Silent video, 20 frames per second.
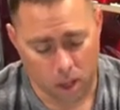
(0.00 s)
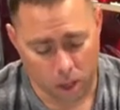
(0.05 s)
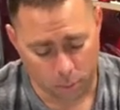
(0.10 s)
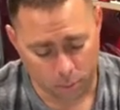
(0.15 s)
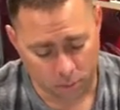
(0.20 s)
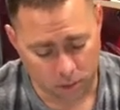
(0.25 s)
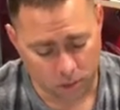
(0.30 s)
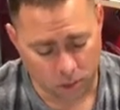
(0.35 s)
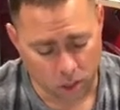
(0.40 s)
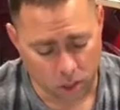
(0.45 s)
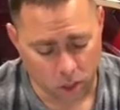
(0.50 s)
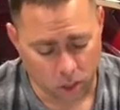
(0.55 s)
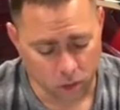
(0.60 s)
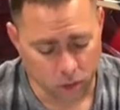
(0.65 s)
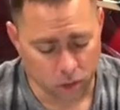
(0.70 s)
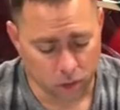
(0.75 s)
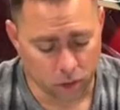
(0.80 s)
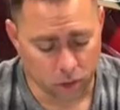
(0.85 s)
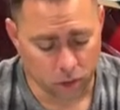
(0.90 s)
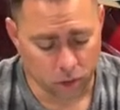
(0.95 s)
It's
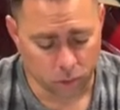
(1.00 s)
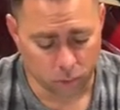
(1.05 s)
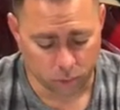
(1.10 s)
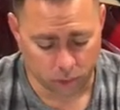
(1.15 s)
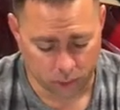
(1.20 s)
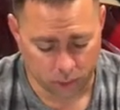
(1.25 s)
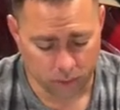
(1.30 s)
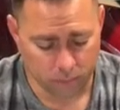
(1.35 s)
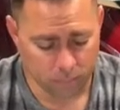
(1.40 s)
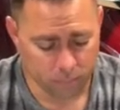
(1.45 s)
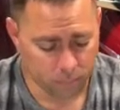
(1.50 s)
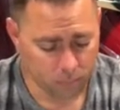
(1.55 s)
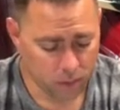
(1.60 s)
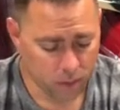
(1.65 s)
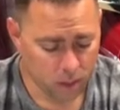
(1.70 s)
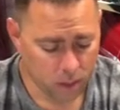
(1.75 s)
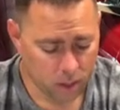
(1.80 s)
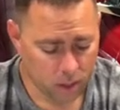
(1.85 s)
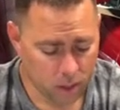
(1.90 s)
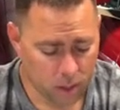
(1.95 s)
called the Ring,
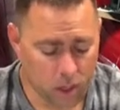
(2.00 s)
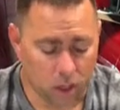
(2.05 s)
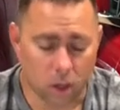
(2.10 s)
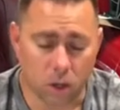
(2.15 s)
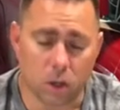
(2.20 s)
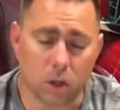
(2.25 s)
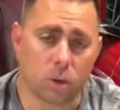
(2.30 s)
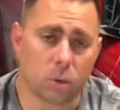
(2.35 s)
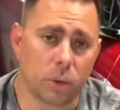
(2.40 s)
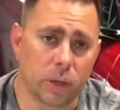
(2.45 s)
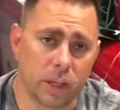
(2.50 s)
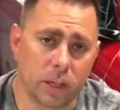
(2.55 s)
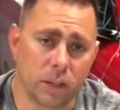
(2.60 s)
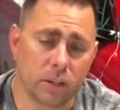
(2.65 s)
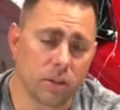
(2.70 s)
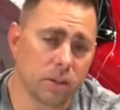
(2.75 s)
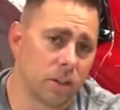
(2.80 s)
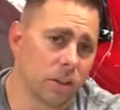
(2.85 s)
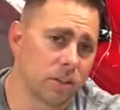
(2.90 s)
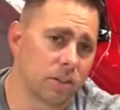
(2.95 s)

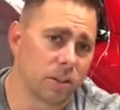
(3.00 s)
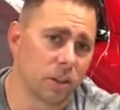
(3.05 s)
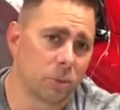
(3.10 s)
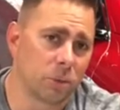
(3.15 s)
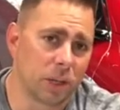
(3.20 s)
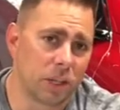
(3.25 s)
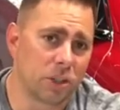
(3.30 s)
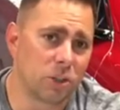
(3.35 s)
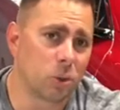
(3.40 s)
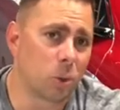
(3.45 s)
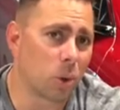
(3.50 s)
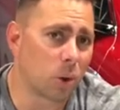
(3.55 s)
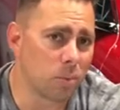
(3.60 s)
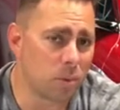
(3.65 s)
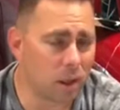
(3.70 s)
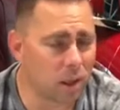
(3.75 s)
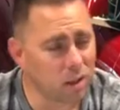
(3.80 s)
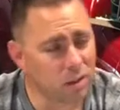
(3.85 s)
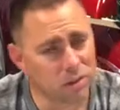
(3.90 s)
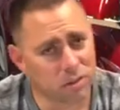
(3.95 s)
It's a Ring
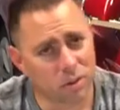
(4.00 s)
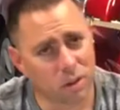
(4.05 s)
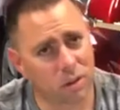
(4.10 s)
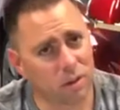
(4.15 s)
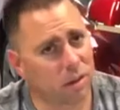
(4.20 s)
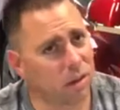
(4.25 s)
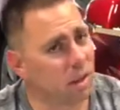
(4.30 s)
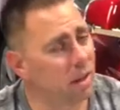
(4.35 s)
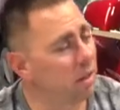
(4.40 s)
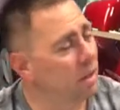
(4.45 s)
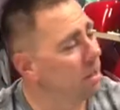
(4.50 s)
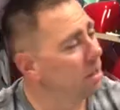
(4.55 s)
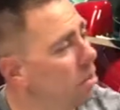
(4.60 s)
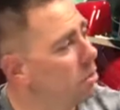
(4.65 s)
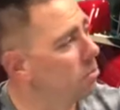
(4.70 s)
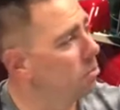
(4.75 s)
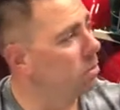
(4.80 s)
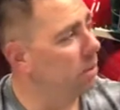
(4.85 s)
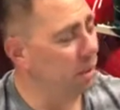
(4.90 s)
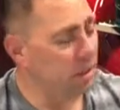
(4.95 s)
doorbell. So I'm gonna
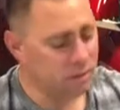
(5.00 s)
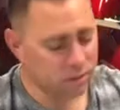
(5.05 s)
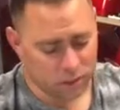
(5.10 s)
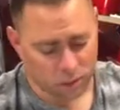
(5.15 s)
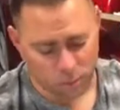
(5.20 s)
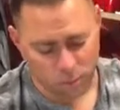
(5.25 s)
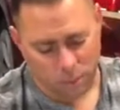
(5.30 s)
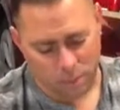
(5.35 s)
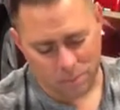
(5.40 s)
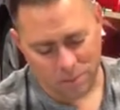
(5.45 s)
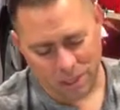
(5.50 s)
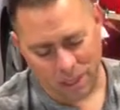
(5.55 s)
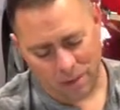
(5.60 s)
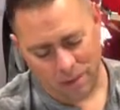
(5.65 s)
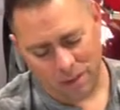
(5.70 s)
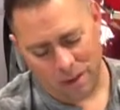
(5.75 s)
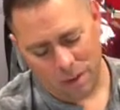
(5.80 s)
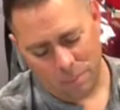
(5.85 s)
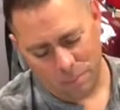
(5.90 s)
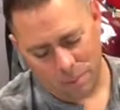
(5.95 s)
place their website
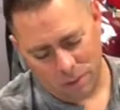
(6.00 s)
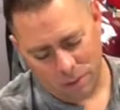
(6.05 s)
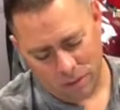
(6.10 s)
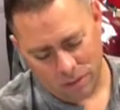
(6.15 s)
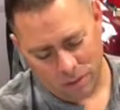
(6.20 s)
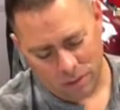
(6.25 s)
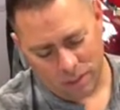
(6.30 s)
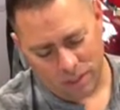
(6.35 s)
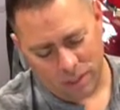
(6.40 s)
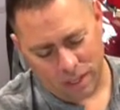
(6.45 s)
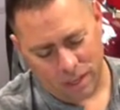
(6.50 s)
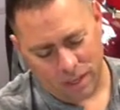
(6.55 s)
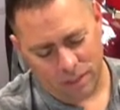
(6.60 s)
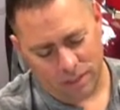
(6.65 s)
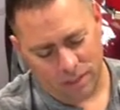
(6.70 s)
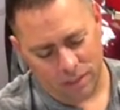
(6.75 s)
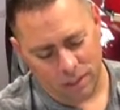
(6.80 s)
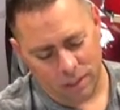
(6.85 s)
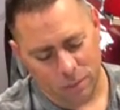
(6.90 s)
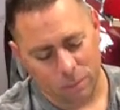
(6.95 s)
right up here so you can kind of
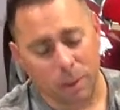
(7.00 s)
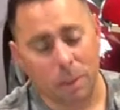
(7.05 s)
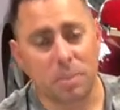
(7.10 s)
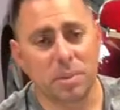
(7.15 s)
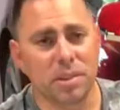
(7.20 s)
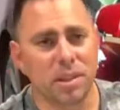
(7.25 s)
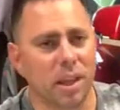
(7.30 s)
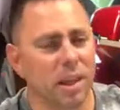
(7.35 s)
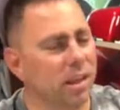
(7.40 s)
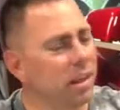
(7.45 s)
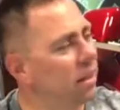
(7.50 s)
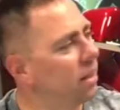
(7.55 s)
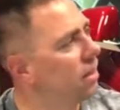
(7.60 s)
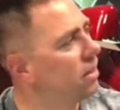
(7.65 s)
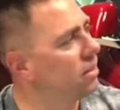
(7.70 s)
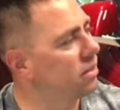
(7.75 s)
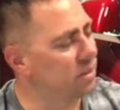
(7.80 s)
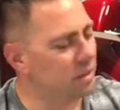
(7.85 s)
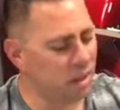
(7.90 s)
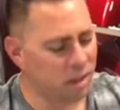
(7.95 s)
see the website.
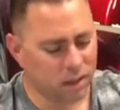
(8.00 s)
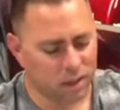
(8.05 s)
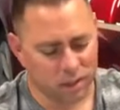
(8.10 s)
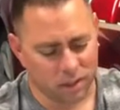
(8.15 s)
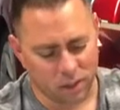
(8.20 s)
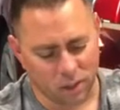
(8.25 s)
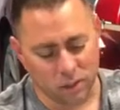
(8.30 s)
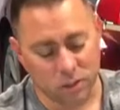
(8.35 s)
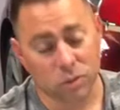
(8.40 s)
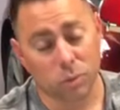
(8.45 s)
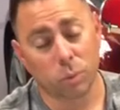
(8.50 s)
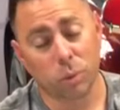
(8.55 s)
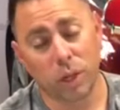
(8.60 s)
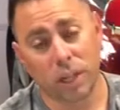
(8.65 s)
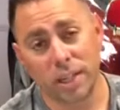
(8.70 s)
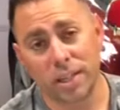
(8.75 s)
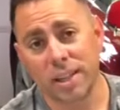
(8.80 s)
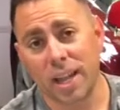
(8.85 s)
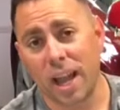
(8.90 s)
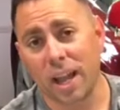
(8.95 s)
It's it's
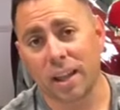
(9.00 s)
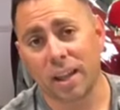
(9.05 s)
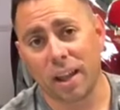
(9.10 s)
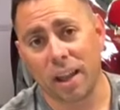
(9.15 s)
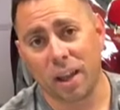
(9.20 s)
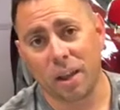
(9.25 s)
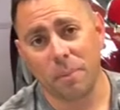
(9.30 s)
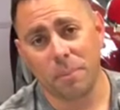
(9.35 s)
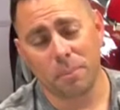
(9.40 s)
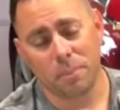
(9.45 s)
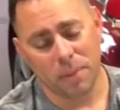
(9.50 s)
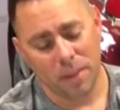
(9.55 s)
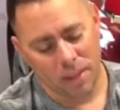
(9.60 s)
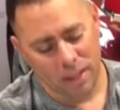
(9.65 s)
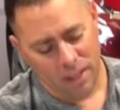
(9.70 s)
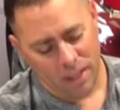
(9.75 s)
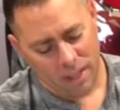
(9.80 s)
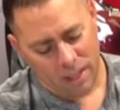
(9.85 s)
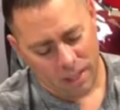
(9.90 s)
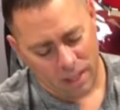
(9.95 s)
ring.com,
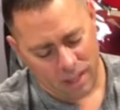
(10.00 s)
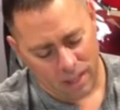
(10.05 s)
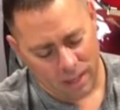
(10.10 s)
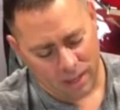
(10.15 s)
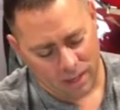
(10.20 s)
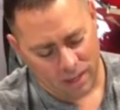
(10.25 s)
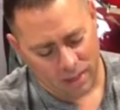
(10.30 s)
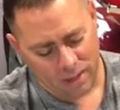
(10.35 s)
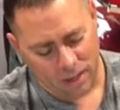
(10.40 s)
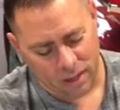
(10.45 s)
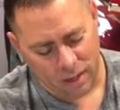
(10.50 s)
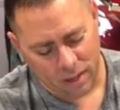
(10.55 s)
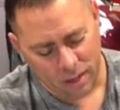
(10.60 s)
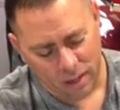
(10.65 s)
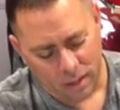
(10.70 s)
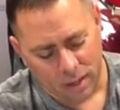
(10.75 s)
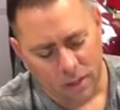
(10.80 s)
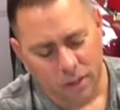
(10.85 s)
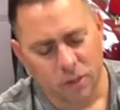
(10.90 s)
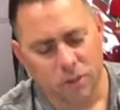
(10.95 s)
and
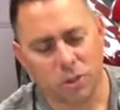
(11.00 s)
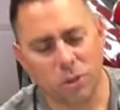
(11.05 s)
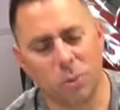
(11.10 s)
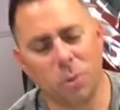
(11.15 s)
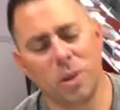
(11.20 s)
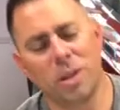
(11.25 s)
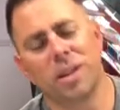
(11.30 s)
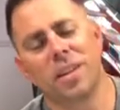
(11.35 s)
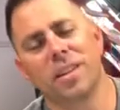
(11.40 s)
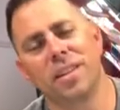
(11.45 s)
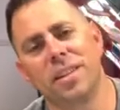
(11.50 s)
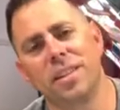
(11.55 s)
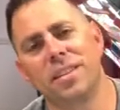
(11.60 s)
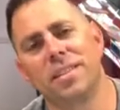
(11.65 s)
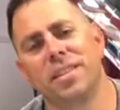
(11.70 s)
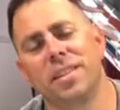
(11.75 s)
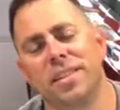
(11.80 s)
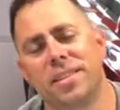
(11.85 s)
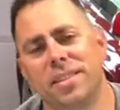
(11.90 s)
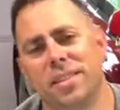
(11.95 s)
so what it is,
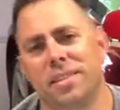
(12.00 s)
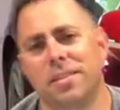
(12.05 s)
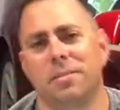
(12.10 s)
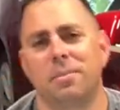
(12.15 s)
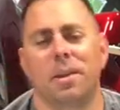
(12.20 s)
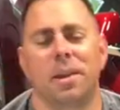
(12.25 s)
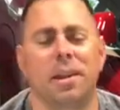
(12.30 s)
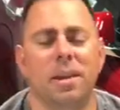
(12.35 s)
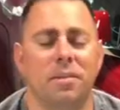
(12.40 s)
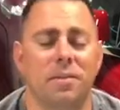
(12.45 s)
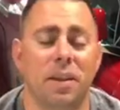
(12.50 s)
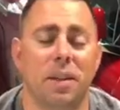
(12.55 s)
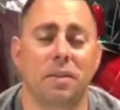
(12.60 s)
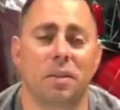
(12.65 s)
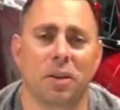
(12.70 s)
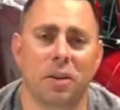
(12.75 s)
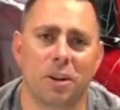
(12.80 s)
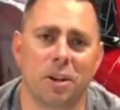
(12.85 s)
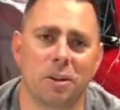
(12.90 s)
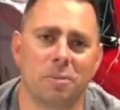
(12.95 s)
and if you
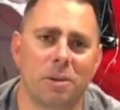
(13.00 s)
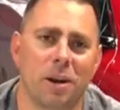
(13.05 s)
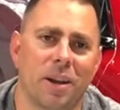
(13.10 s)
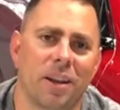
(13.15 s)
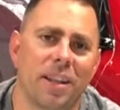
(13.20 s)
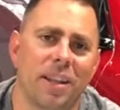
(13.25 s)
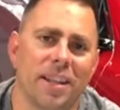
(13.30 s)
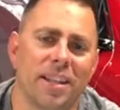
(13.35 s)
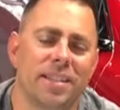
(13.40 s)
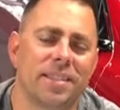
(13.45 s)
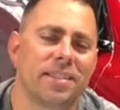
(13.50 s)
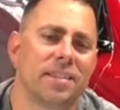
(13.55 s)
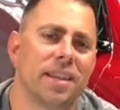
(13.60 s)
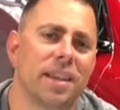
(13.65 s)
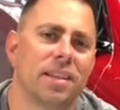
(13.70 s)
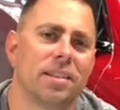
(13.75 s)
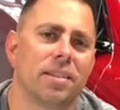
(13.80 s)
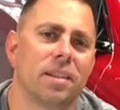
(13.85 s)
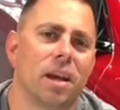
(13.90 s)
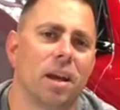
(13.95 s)
haven't heard about it,
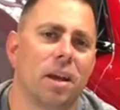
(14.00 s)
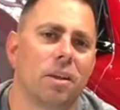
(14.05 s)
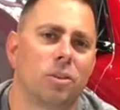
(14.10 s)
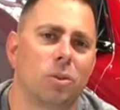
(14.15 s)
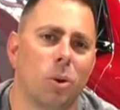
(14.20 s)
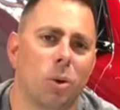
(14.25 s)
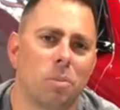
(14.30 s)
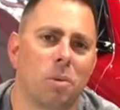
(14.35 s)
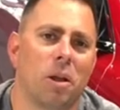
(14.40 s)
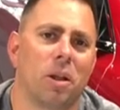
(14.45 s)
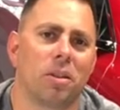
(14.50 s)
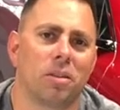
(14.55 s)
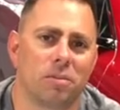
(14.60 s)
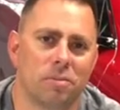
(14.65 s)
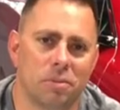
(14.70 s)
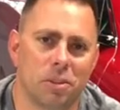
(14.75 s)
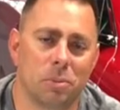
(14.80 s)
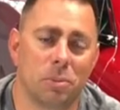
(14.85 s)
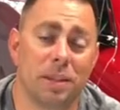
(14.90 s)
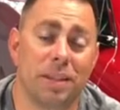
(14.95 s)
it's a doorbell
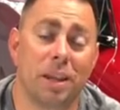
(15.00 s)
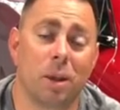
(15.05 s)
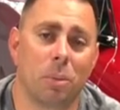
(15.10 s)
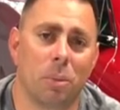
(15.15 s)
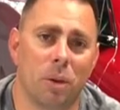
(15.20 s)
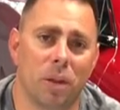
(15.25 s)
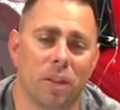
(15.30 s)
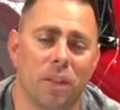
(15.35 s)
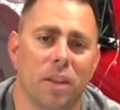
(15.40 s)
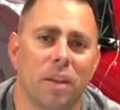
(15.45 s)
to begin with.